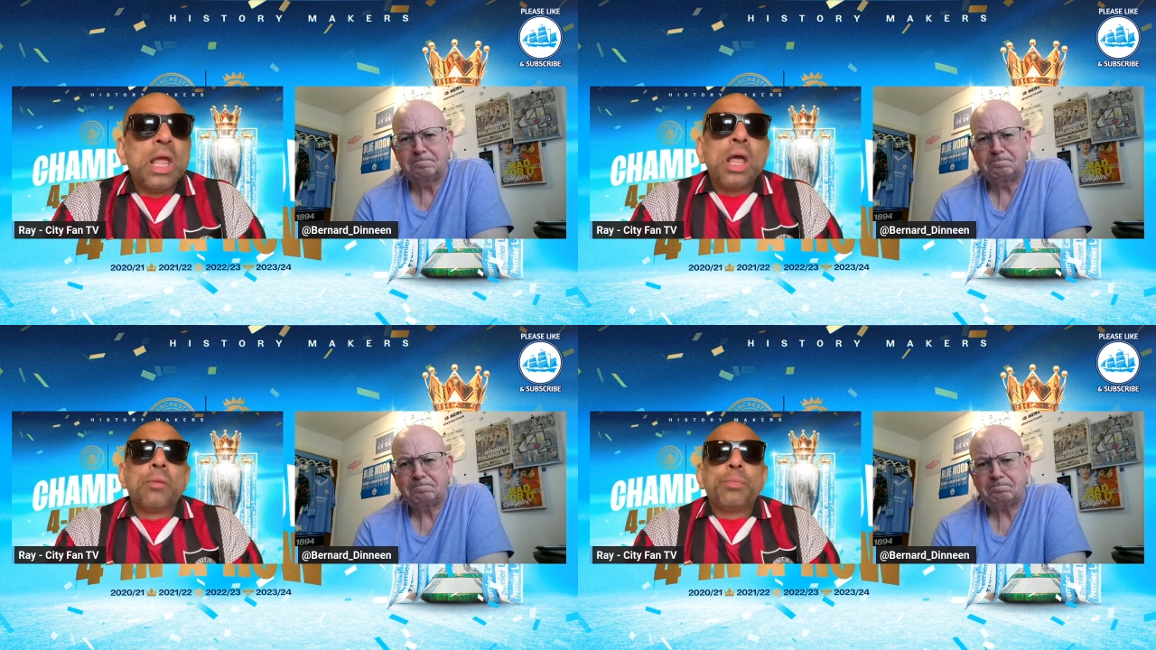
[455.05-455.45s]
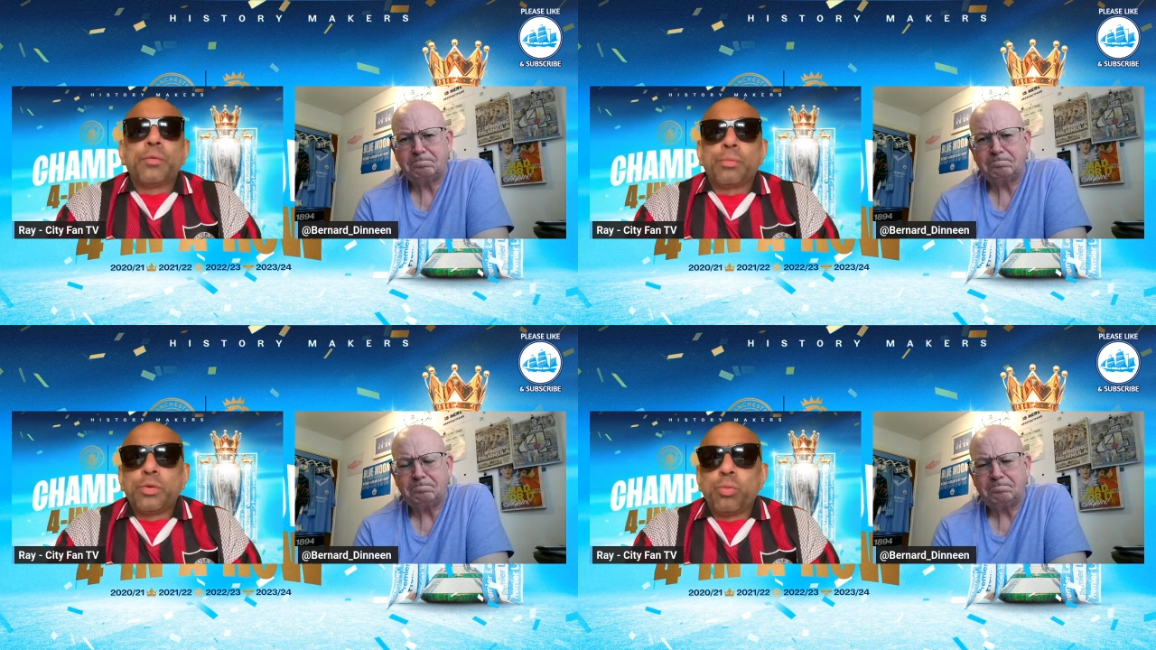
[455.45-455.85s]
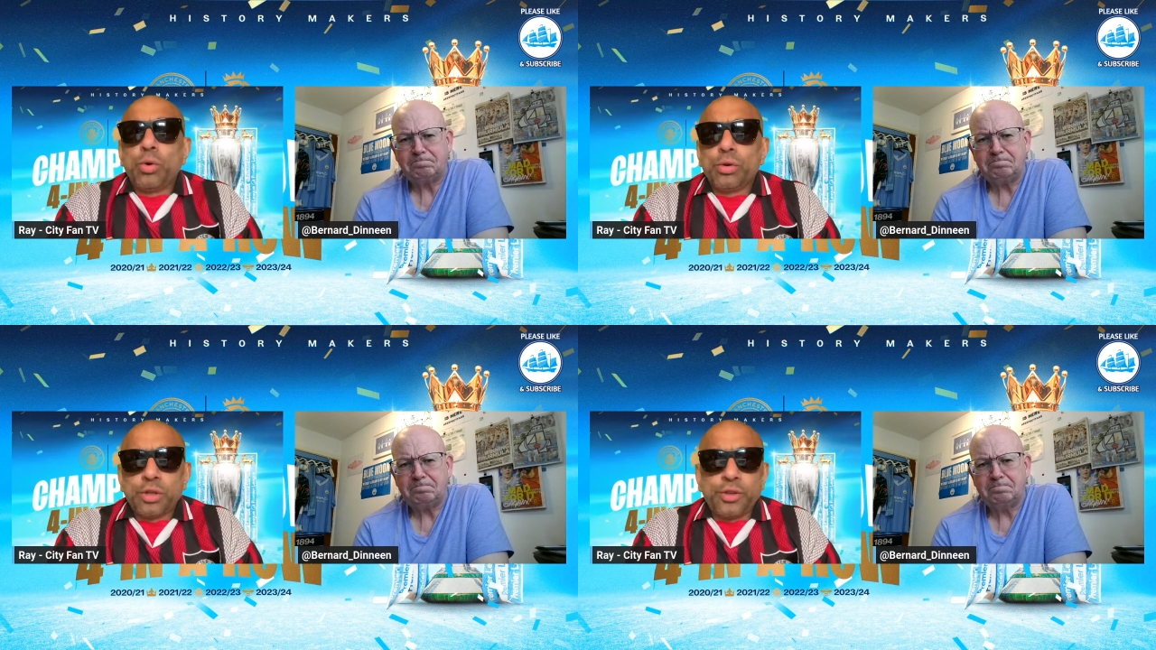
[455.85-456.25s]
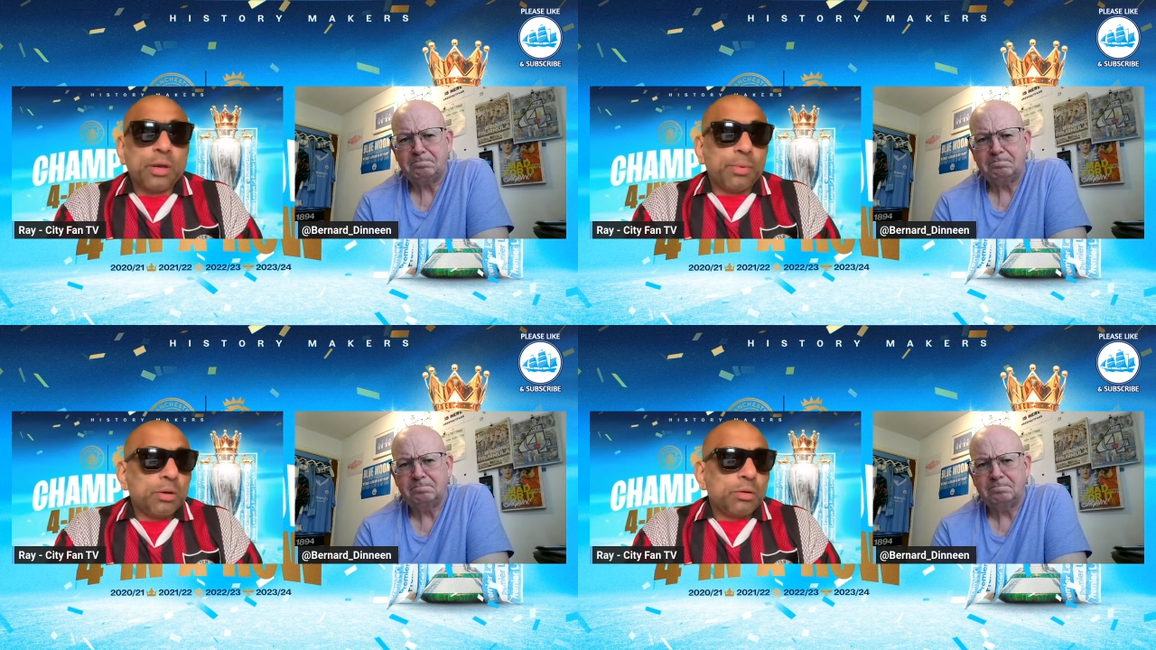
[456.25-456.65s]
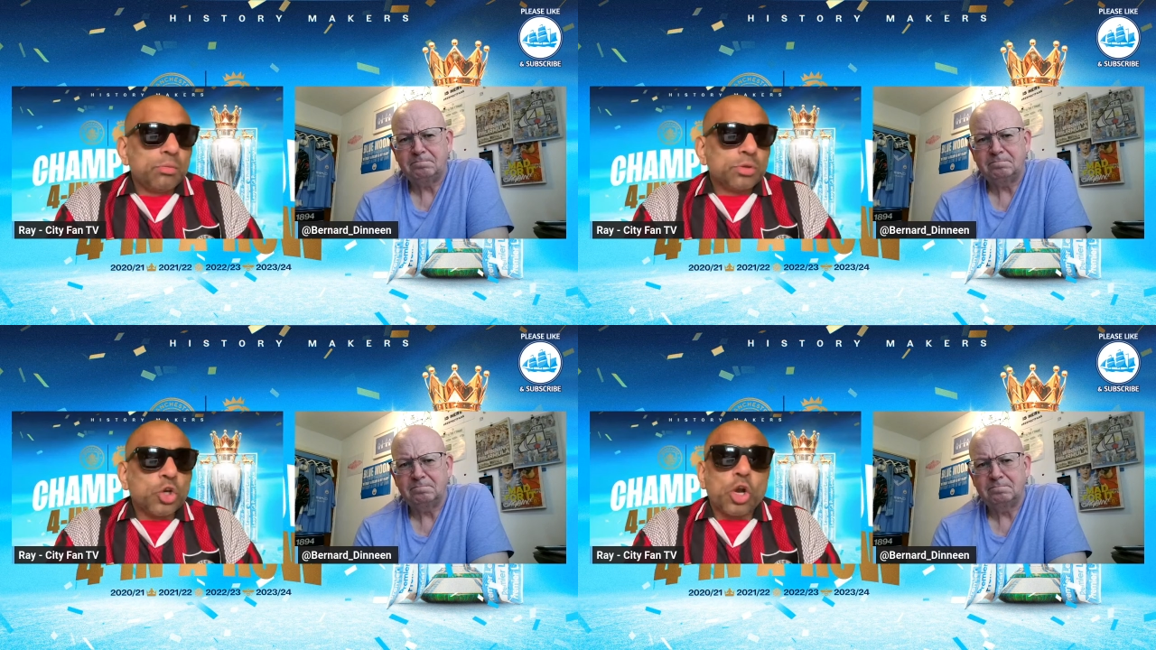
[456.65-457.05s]
Speaker 1: But the thing about, we'll
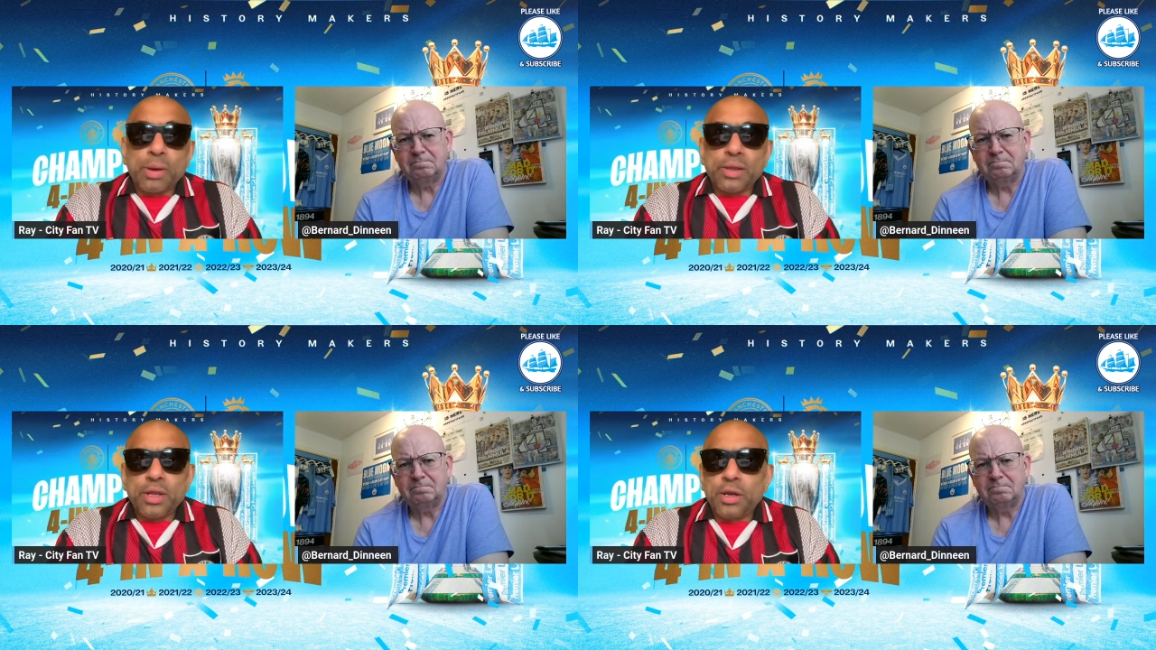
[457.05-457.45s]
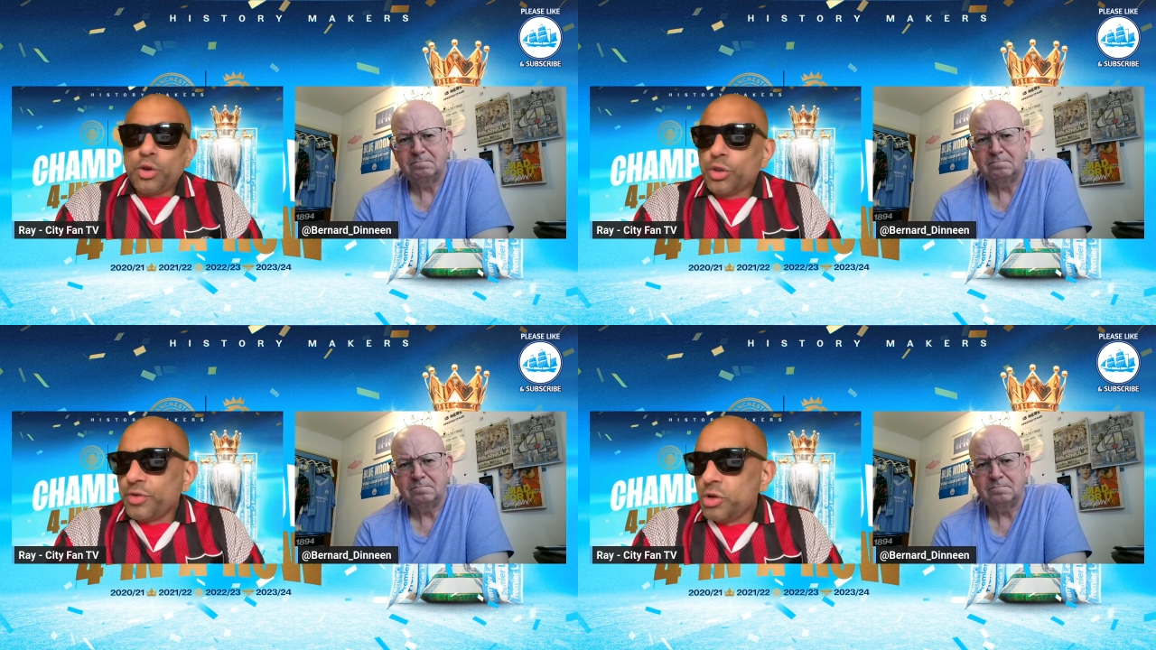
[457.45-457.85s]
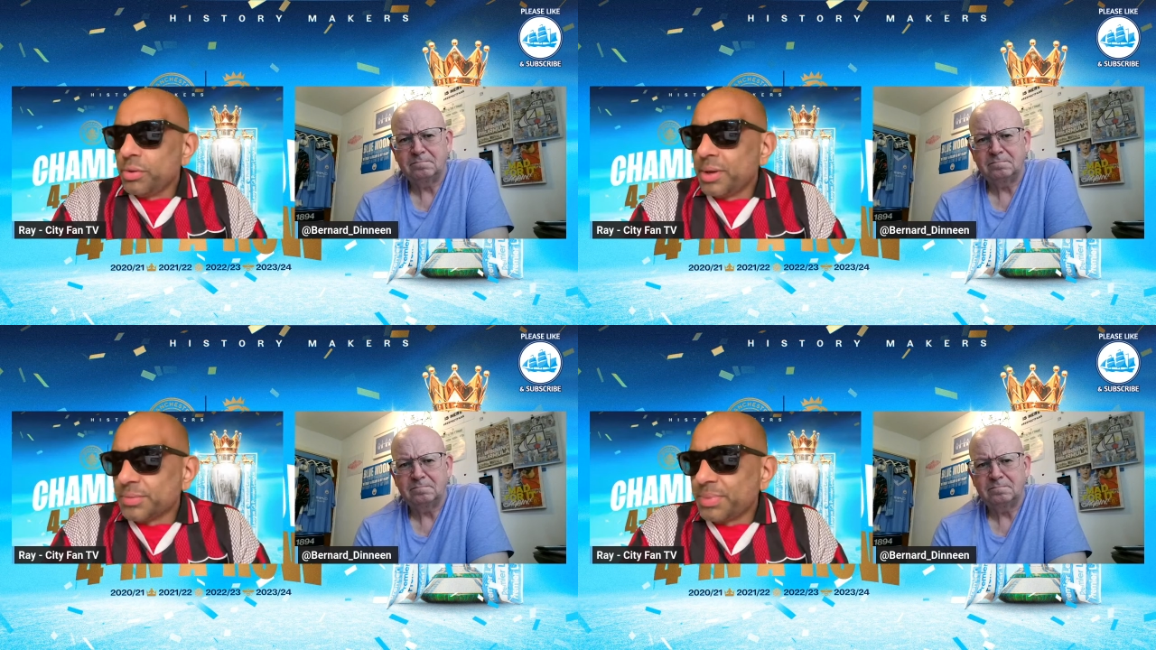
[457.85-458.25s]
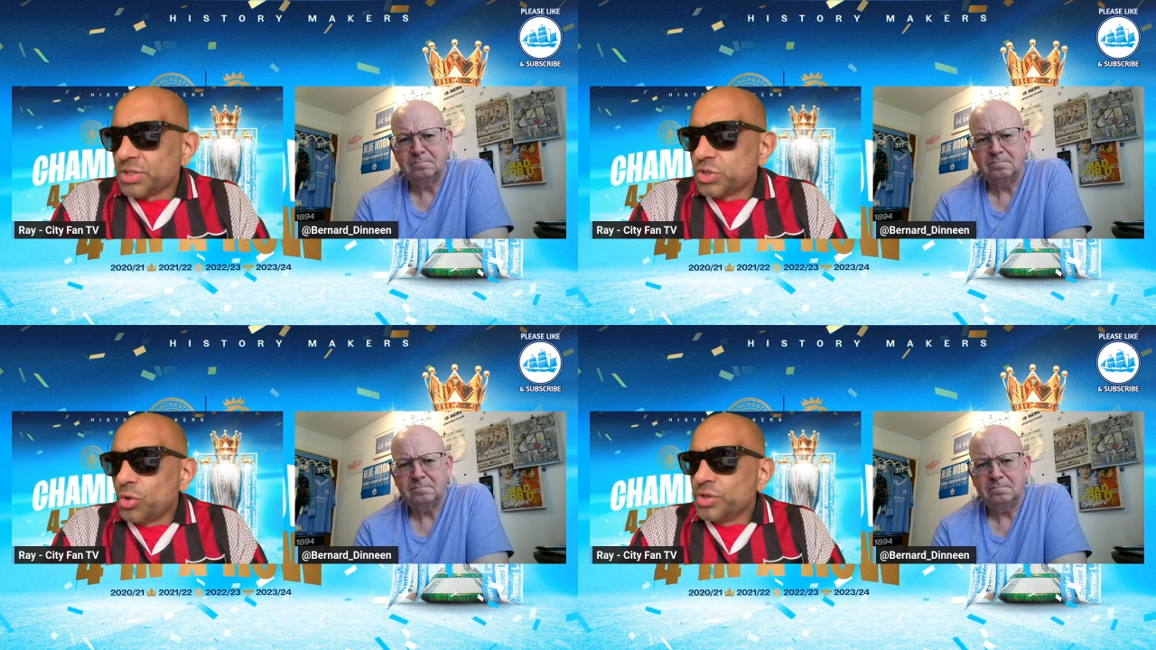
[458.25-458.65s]
talk about that in another video about Stonesy,